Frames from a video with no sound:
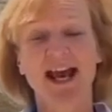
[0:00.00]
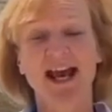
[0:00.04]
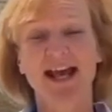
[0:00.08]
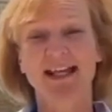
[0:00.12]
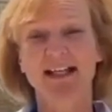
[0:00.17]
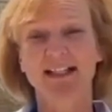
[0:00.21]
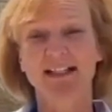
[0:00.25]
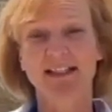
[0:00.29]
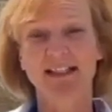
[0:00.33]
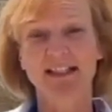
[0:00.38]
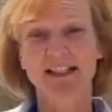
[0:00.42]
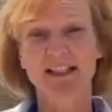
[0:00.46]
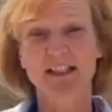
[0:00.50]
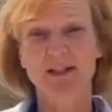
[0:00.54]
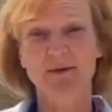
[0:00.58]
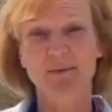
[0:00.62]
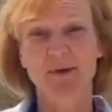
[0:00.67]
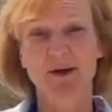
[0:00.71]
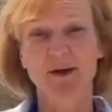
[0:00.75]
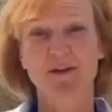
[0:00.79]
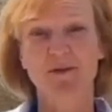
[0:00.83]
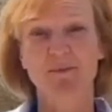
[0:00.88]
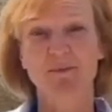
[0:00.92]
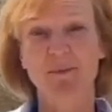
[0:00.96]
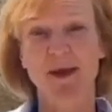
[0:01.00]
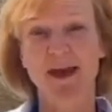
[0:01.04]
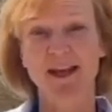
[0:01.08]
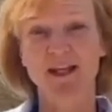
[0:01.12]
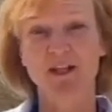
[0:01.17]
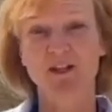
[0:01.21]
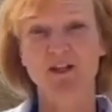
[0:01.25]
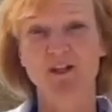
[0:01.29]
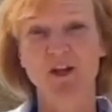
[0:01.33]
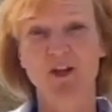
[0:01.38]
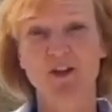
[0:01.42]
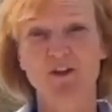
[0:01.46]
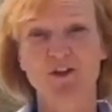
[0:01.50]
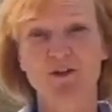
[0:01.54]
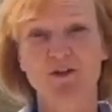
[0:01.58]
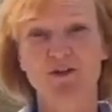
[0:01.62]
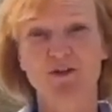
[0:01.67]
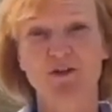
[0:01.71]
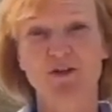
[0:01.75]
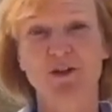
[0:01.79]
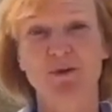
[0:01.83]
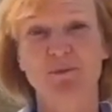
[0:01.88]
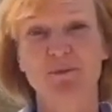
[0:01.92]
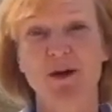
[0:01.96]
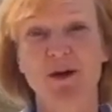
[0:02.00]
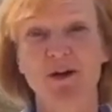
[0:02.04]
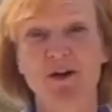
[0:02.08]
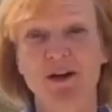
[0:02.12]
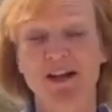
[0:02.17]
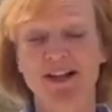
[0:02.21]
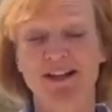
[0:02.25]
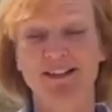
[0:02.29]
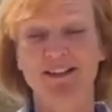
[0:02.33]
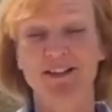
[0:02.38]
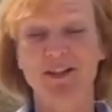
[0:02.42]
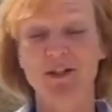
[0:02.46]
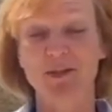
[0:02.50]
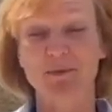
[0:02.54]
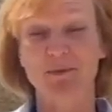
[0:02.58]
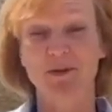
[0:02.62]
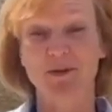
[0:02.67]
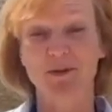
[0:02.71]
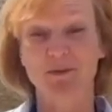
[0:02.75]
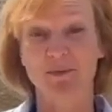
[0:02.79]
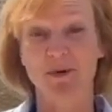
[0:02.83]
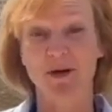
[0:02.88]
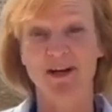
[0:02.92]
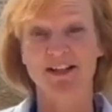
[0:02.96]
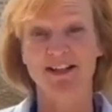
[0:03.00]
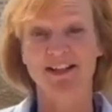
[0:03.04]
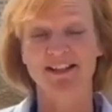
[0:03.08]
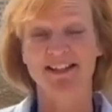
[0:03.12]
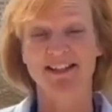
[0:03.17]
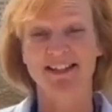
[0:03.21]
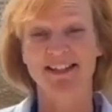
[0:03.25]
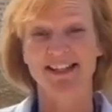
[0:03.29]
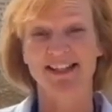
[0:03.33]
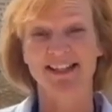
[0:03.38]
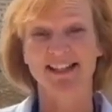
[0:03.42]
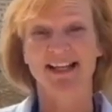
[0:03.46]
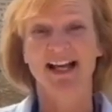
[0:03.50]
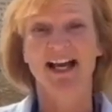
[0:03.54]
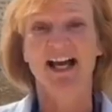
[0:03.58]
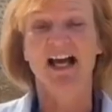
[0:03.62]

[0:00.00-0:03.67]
and Elizabeth met each other during Mary and Elizabeth's pregnancy.